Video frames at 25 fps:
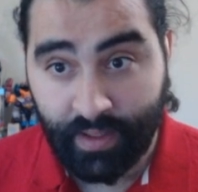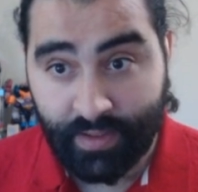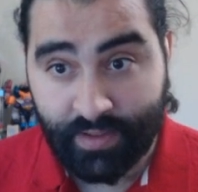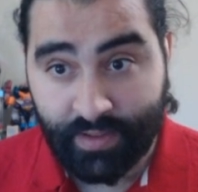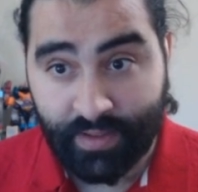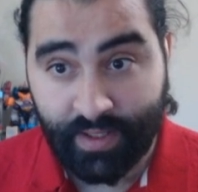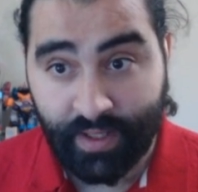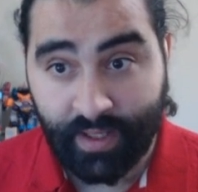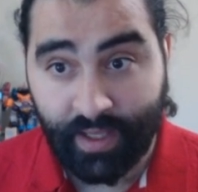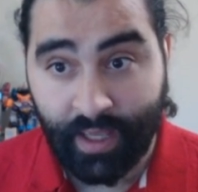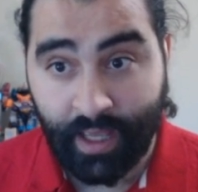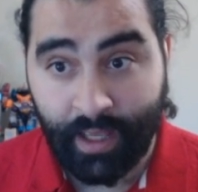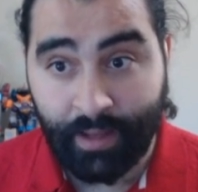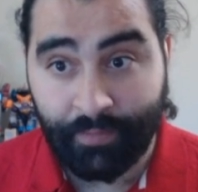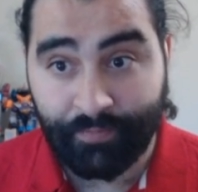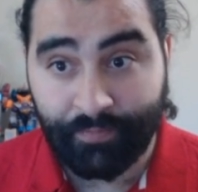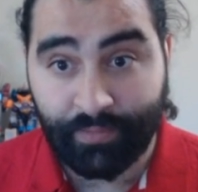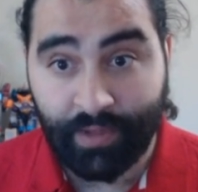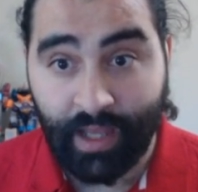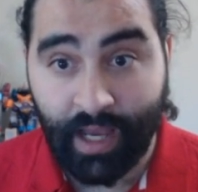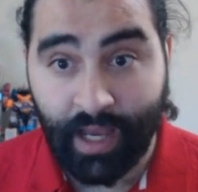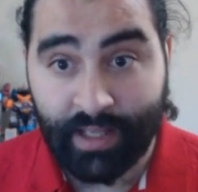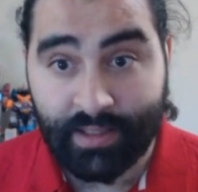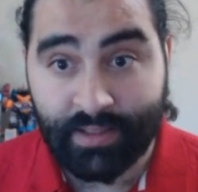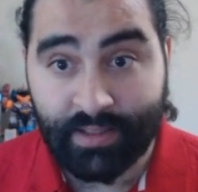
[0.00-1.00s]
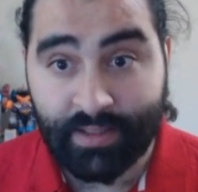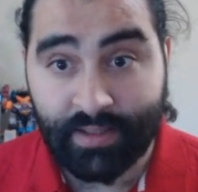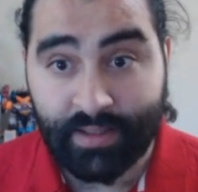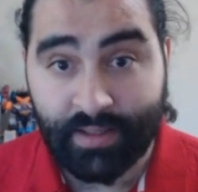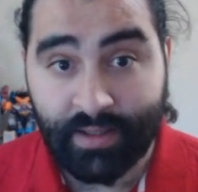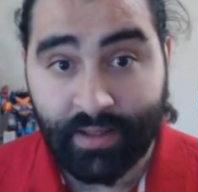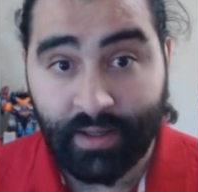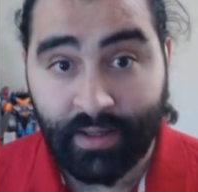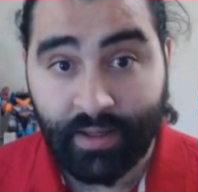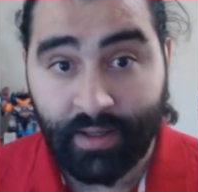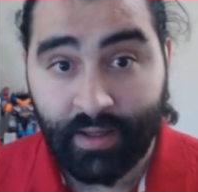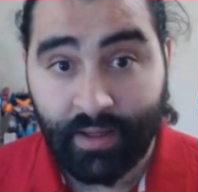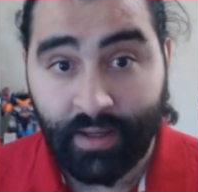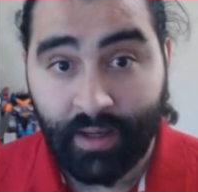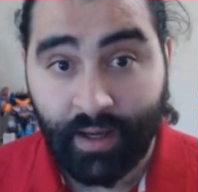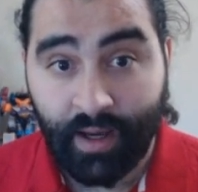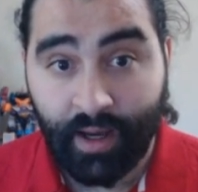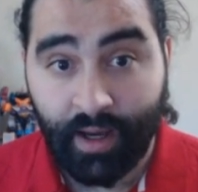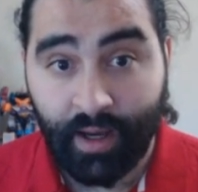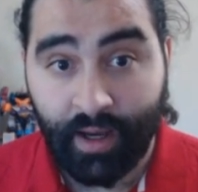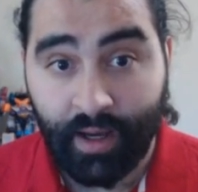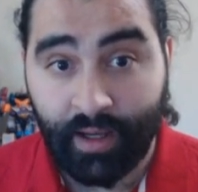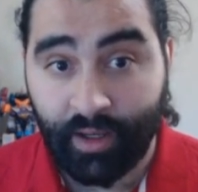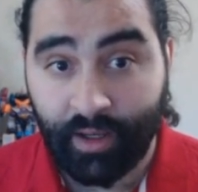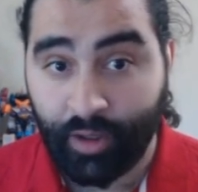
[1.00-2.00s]
is the game that
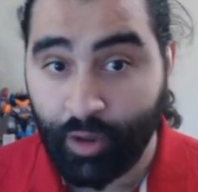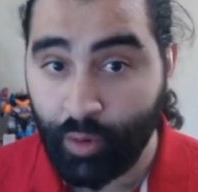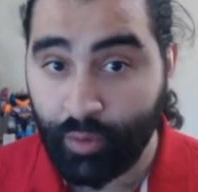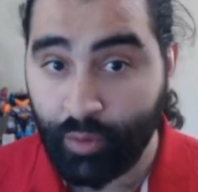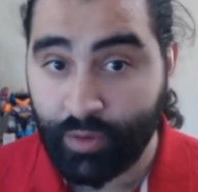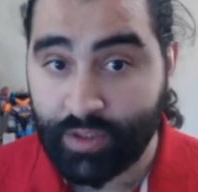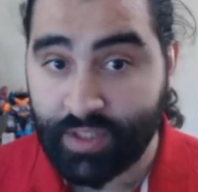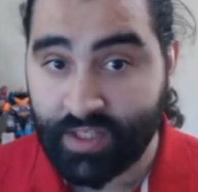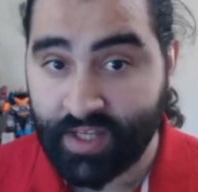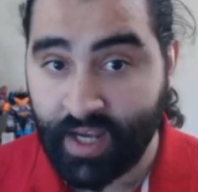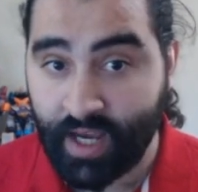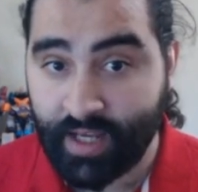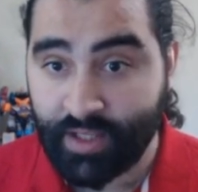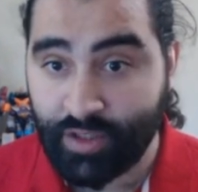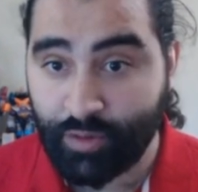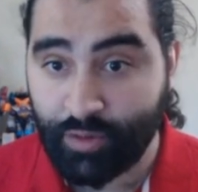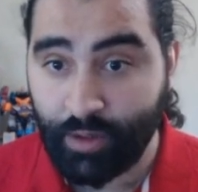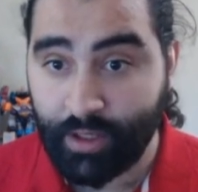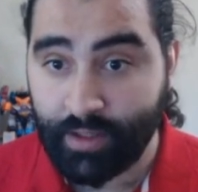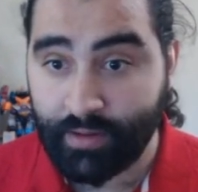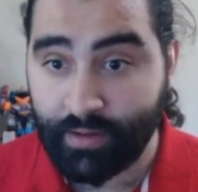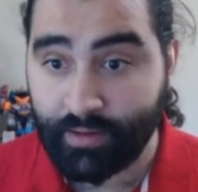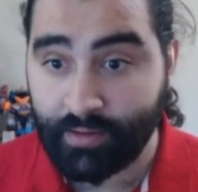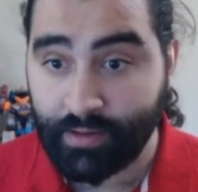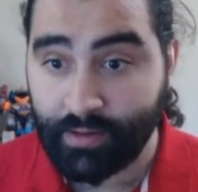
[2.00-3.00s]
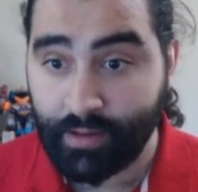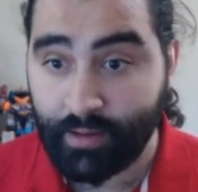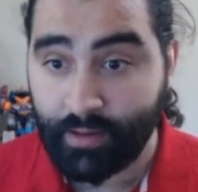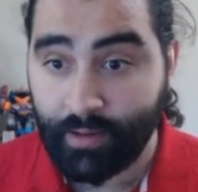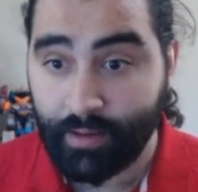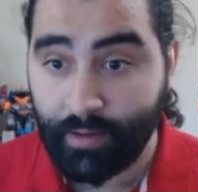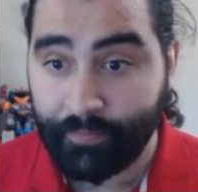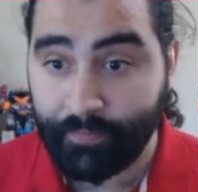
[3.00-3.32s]
it coincides with.